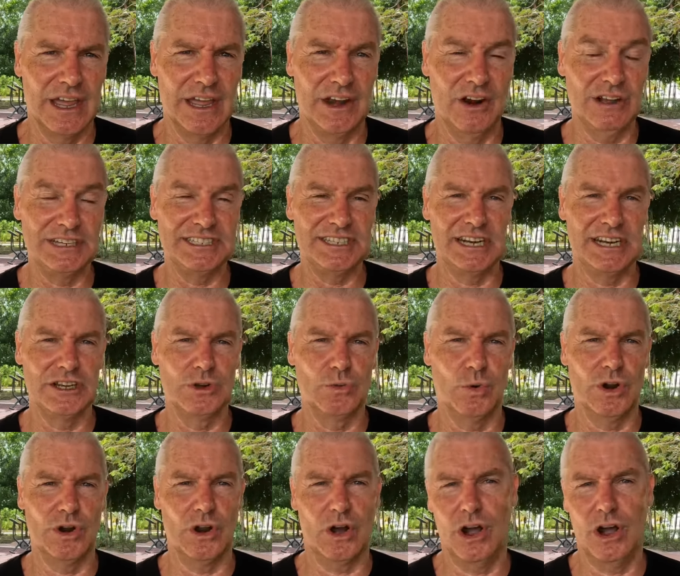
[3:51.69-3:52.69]
And I tell you
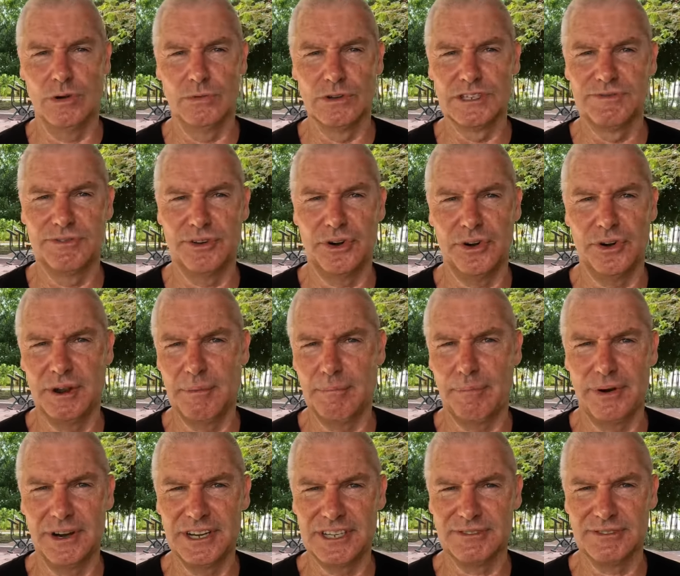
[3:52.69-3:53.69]
what, I was very
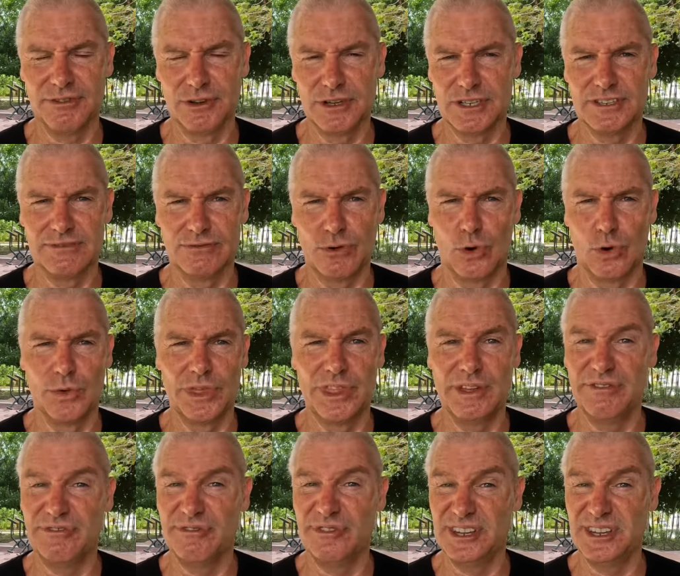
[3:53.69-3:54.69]
impressed, first of all, with
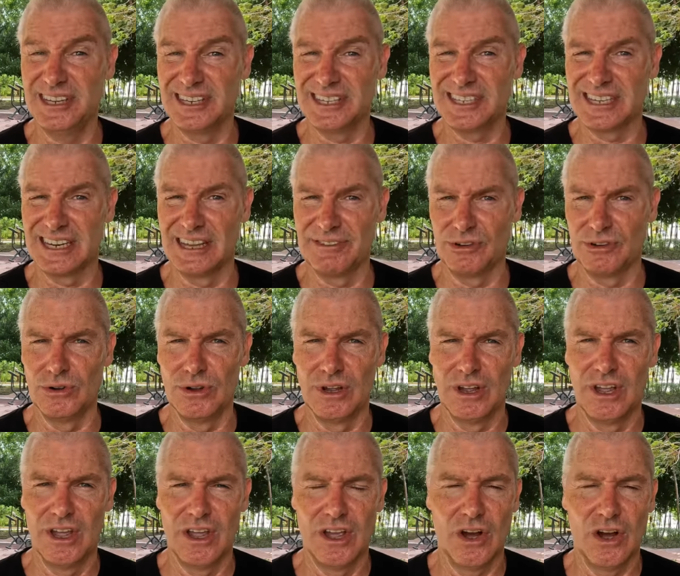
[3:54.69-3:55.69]
the fitness level
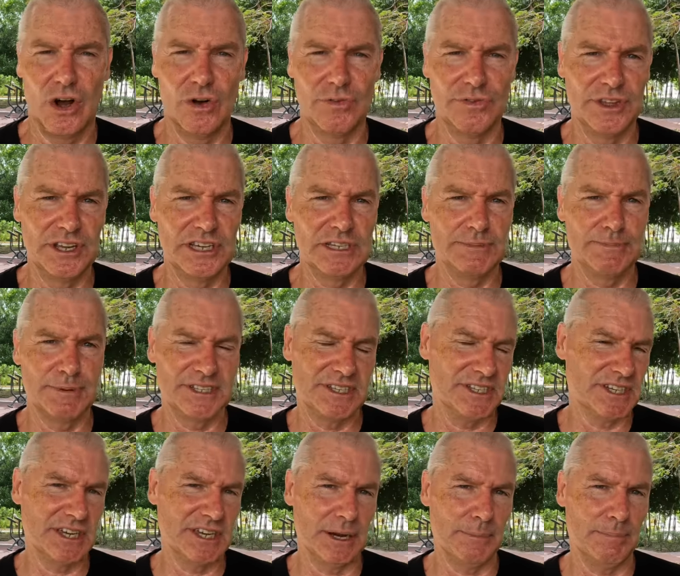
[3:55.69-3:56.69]
of these
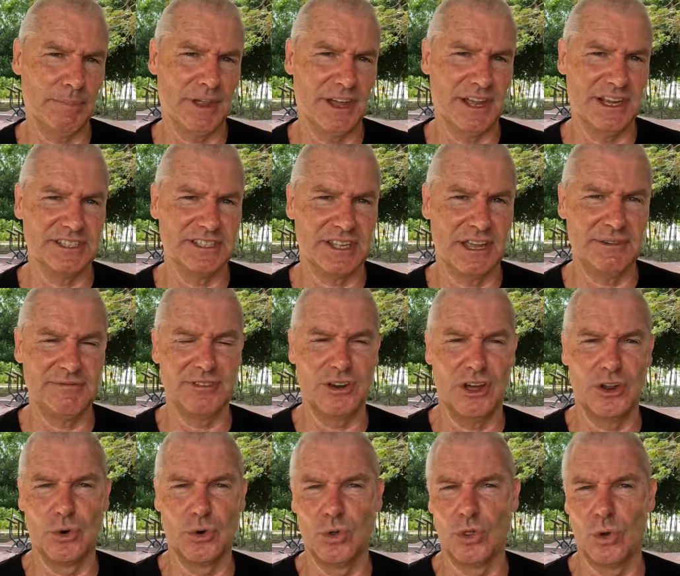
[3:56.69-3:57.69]
particular players. They've
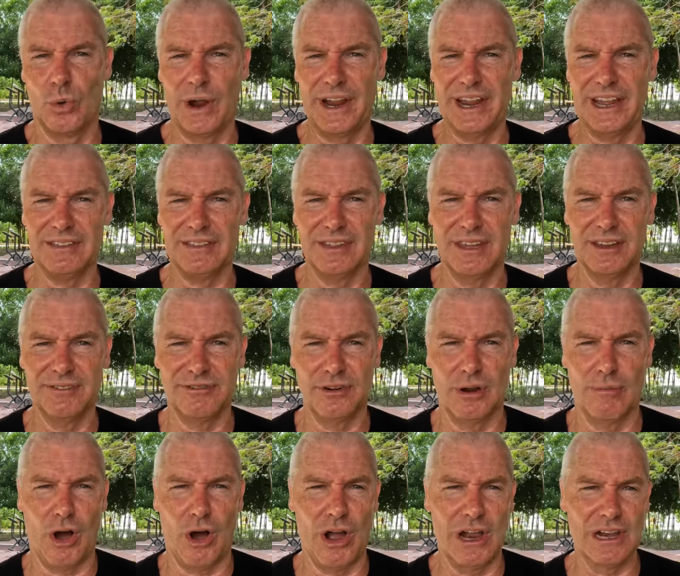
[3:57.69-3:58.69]
flown all the way out there
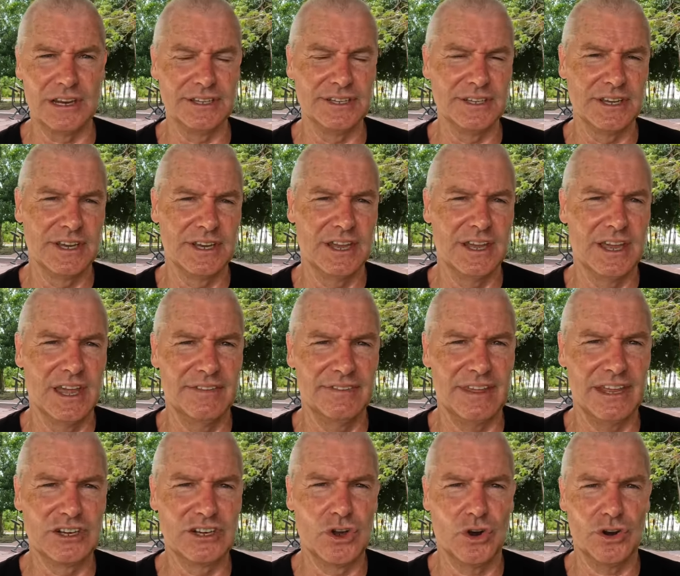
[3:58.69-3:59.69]
from Ireland.
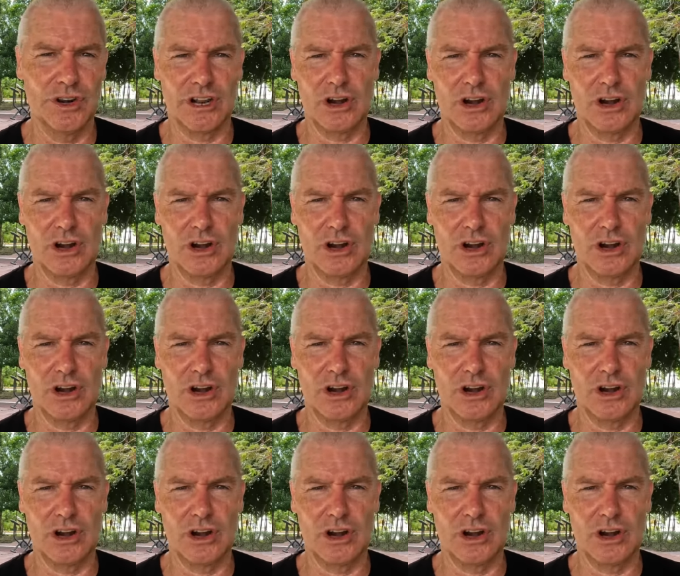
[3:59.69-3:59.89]
They got